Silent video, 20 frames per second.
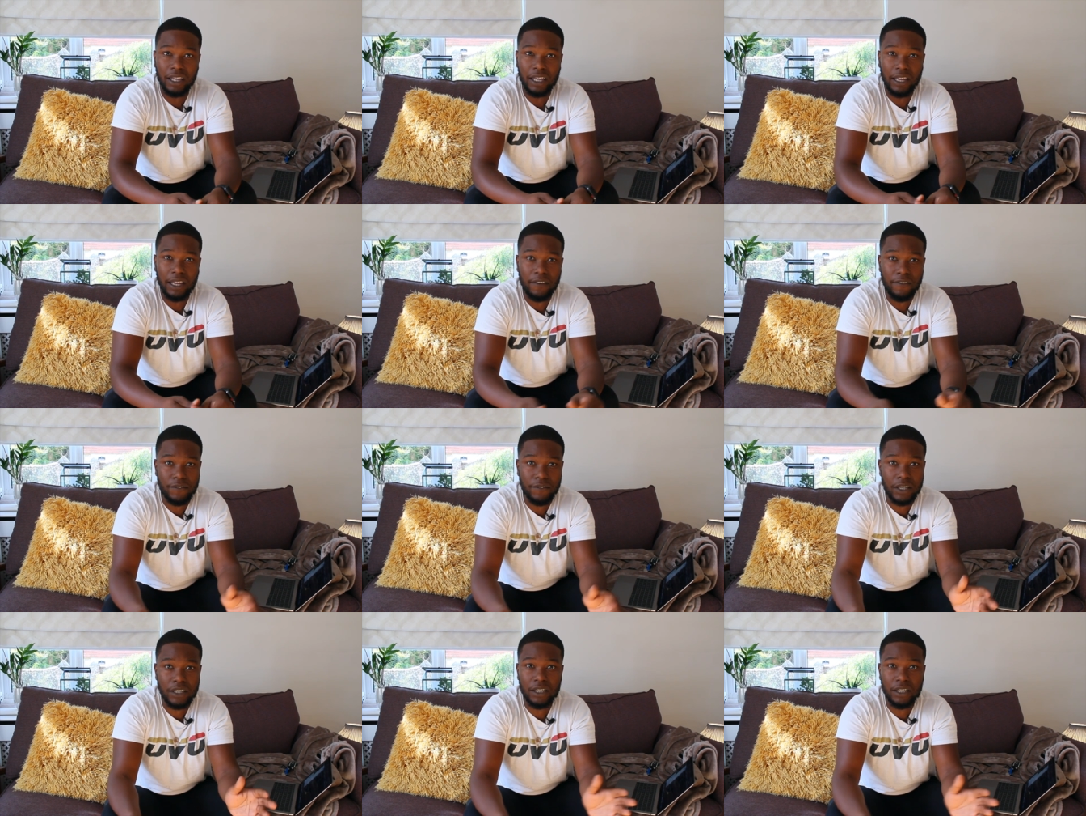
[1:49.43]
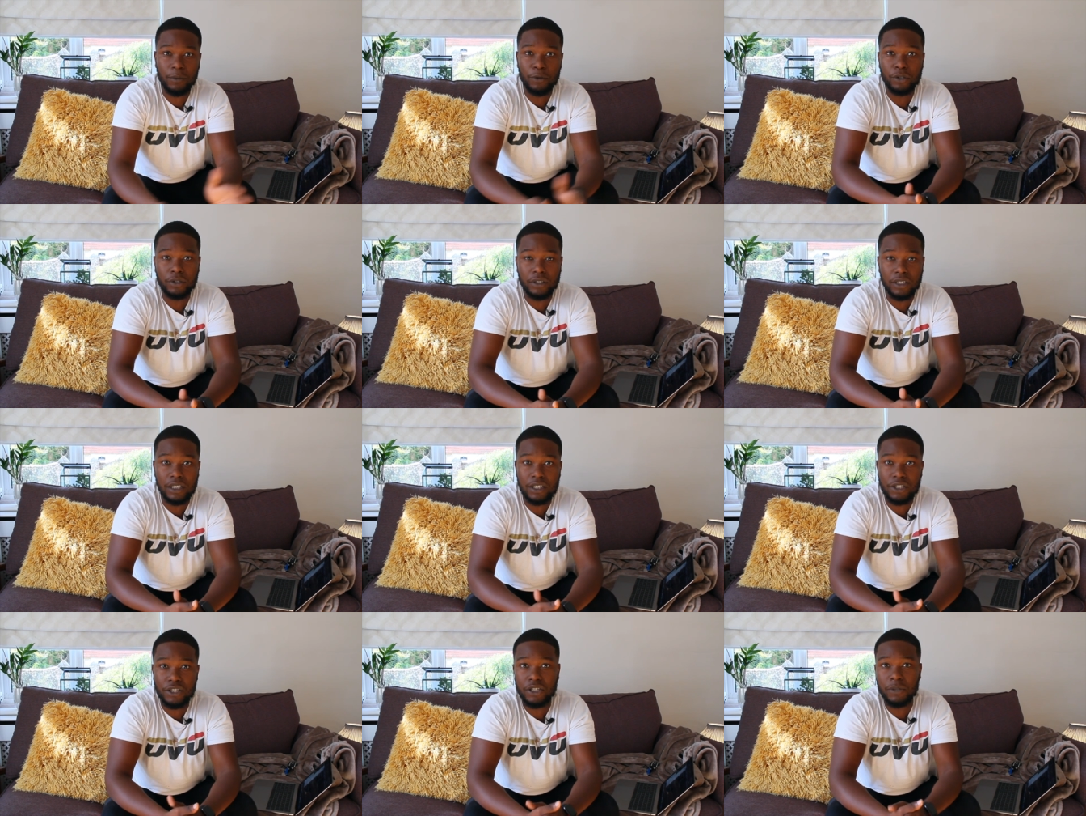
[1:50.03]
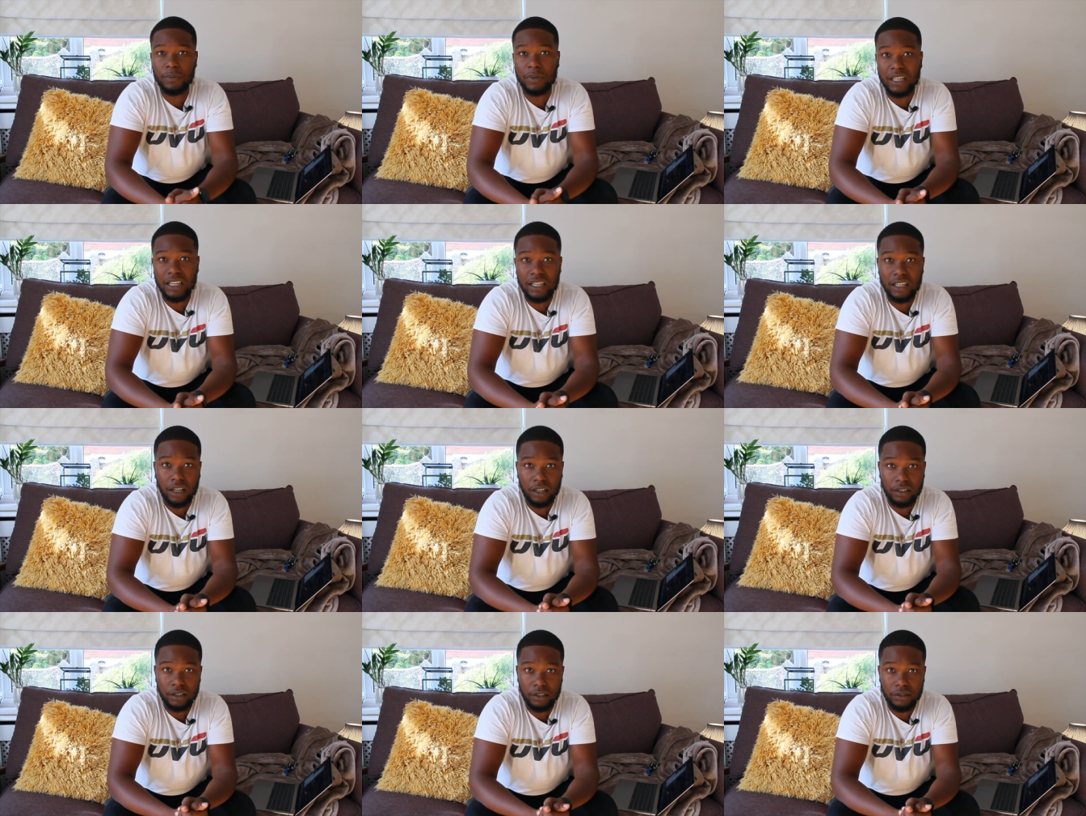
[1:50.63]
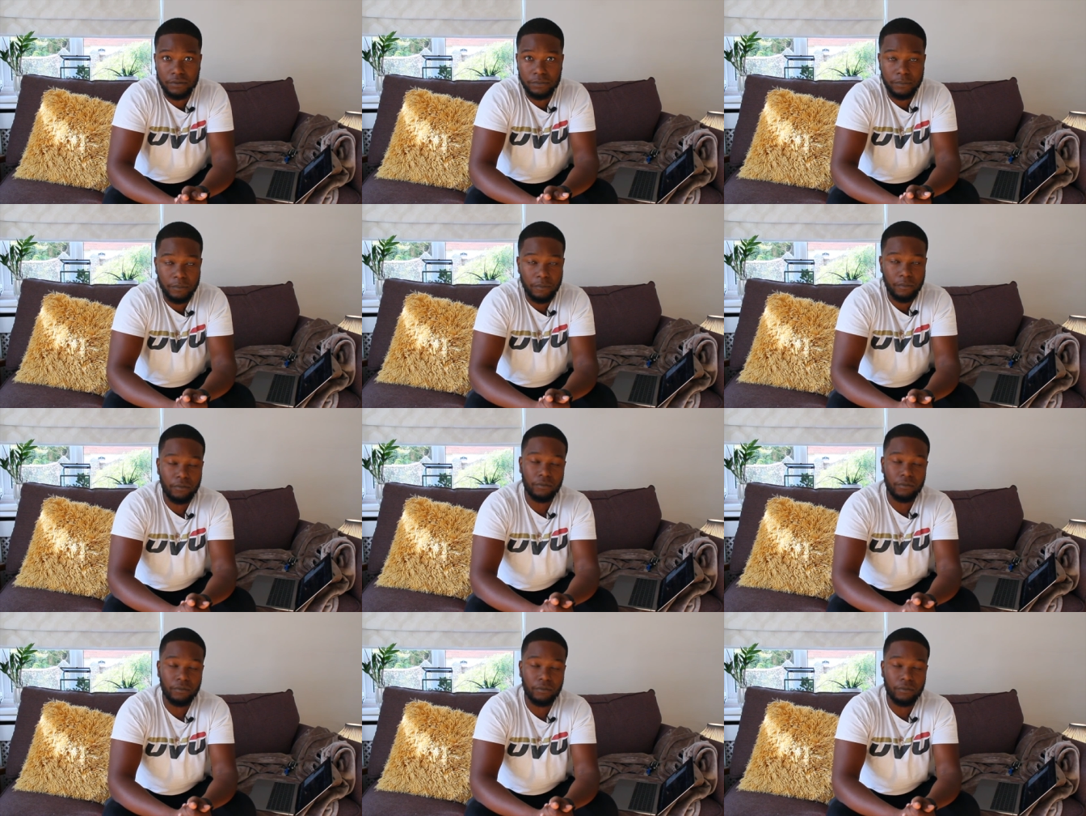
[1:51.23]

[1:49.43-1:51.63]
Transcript: a VW dealership in London